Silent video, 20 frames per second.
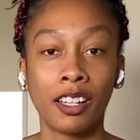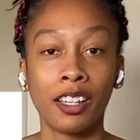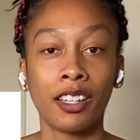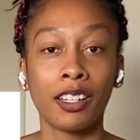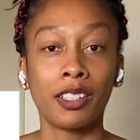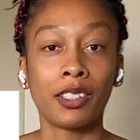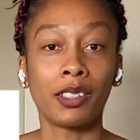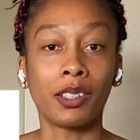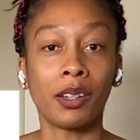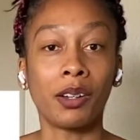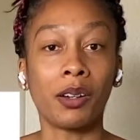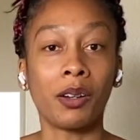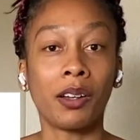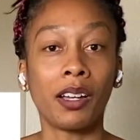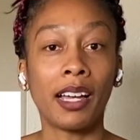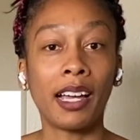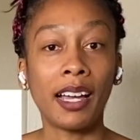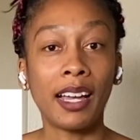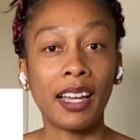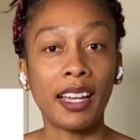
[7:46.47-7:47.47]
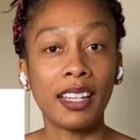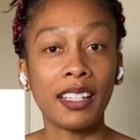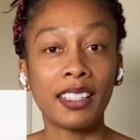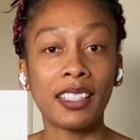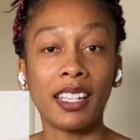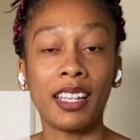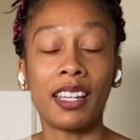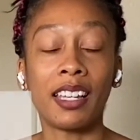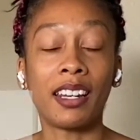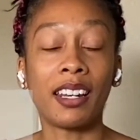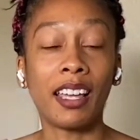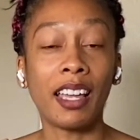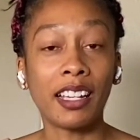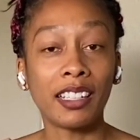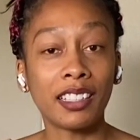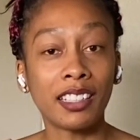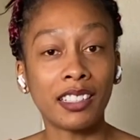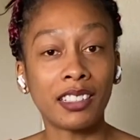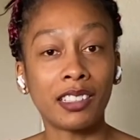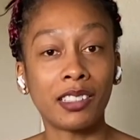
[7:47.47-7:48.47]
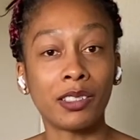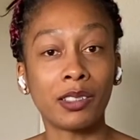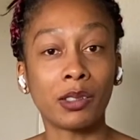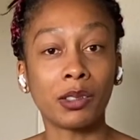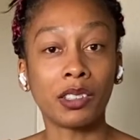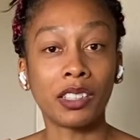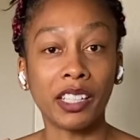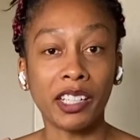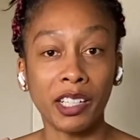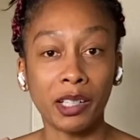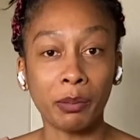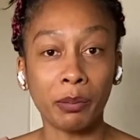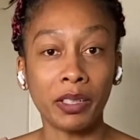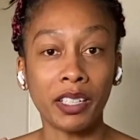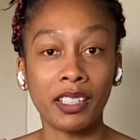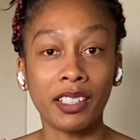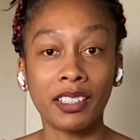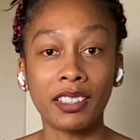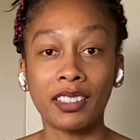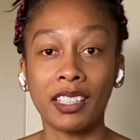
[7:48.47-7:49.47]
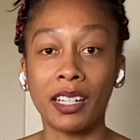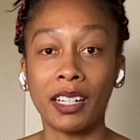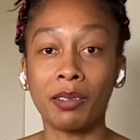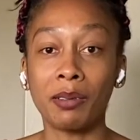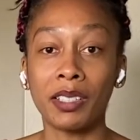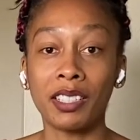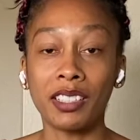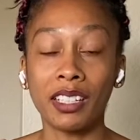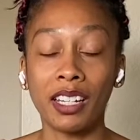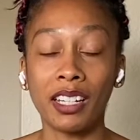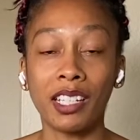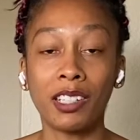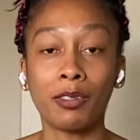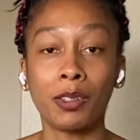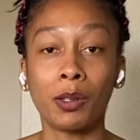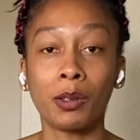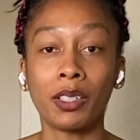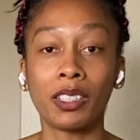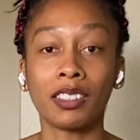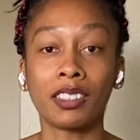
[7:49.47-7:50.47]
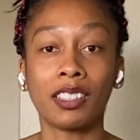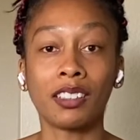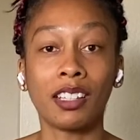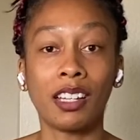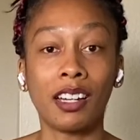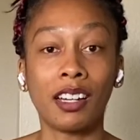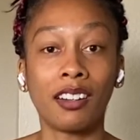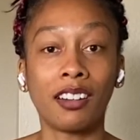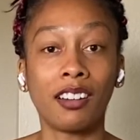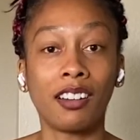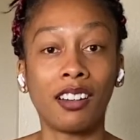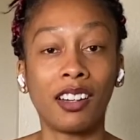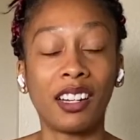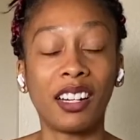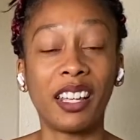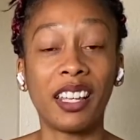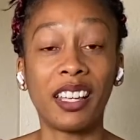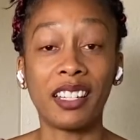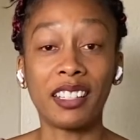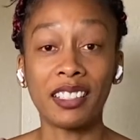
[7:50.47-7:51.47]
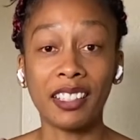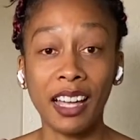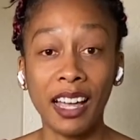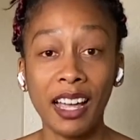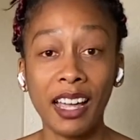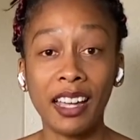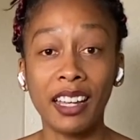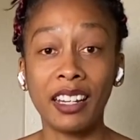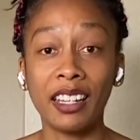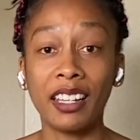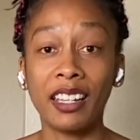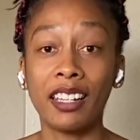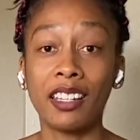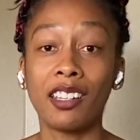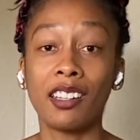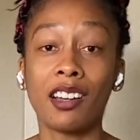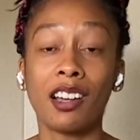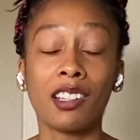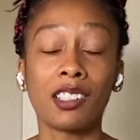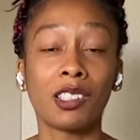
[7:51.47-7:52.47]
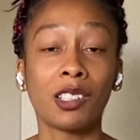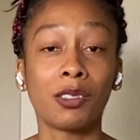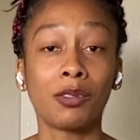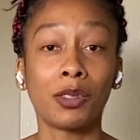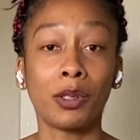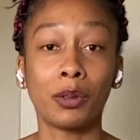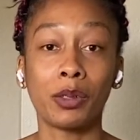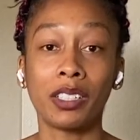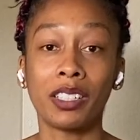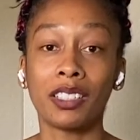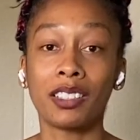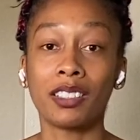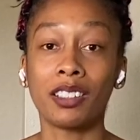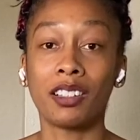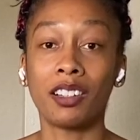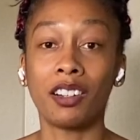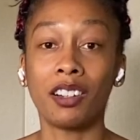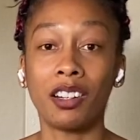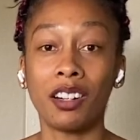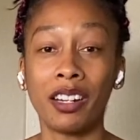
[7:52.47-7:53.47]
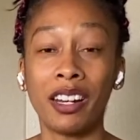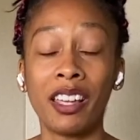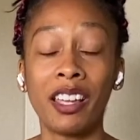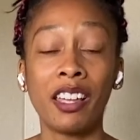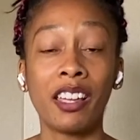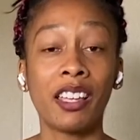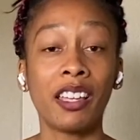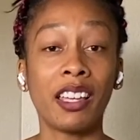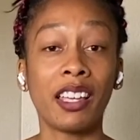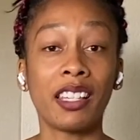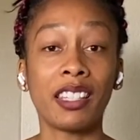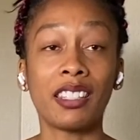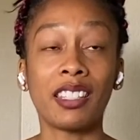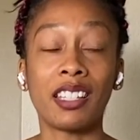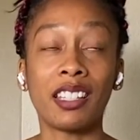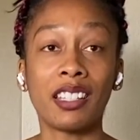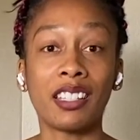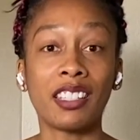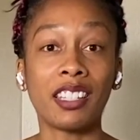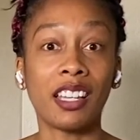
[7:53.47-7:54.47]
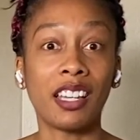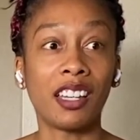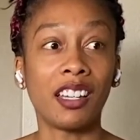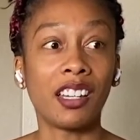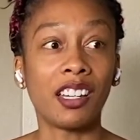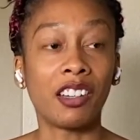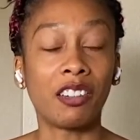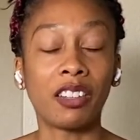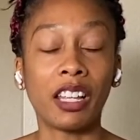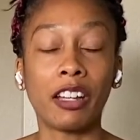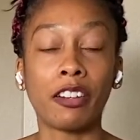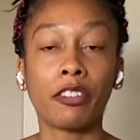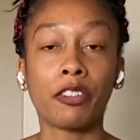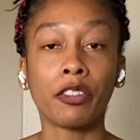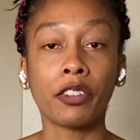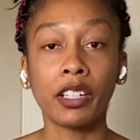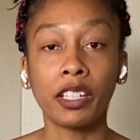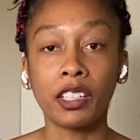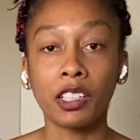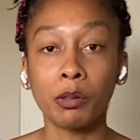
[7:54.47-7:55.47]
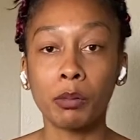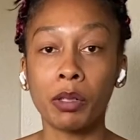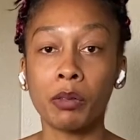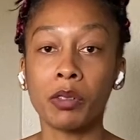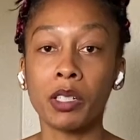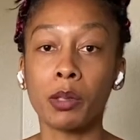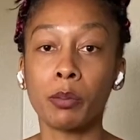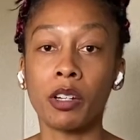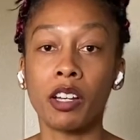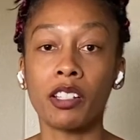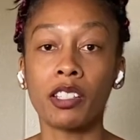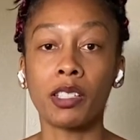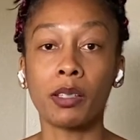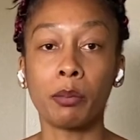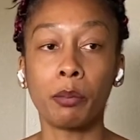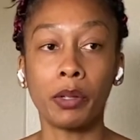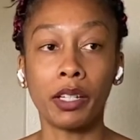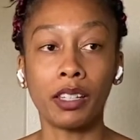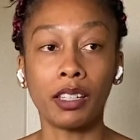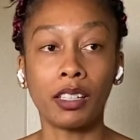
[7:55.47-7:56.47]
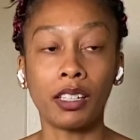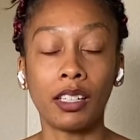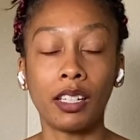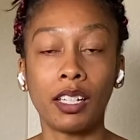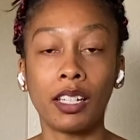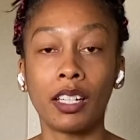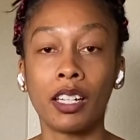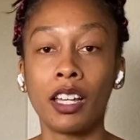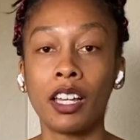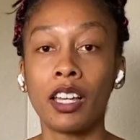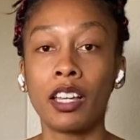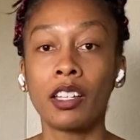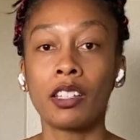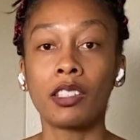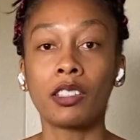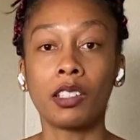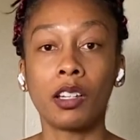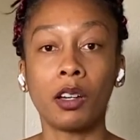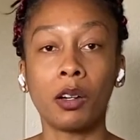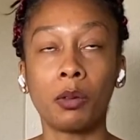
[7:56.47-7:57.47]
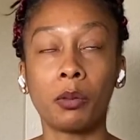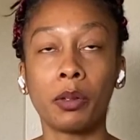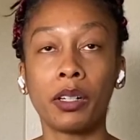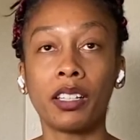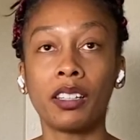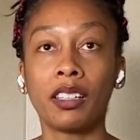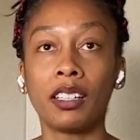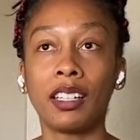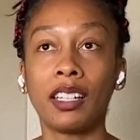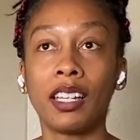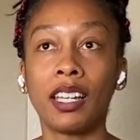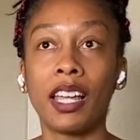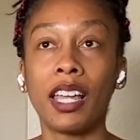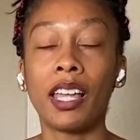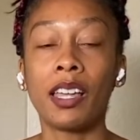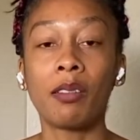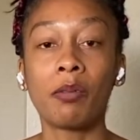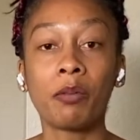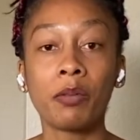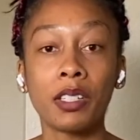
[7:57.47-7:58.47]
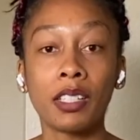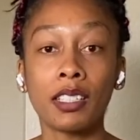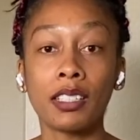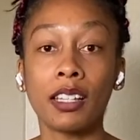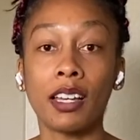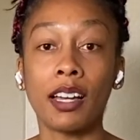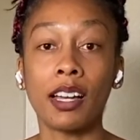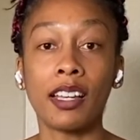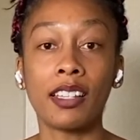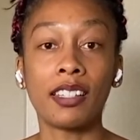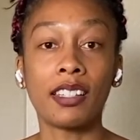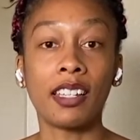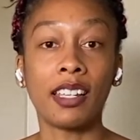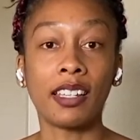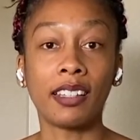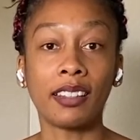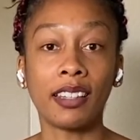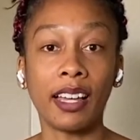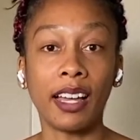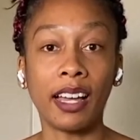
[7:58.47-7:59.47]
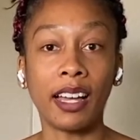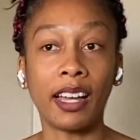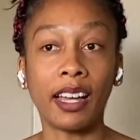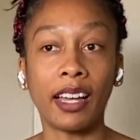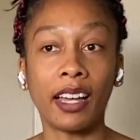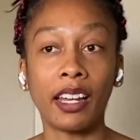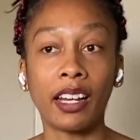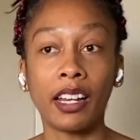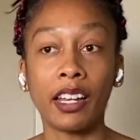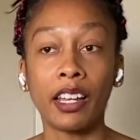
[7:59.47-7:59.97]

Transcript: So as an existential therapist, like we said, he focused a lot on anxiety. He also focused on a sense of like freedom and responsibility. So really emphasizing that